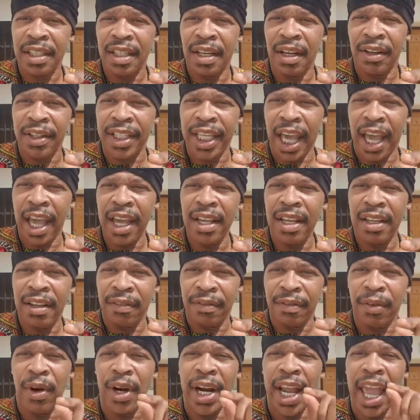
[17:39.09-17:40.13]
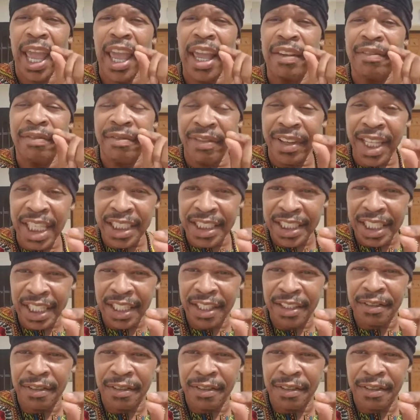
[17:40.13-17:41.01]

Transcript: okay? For a visit.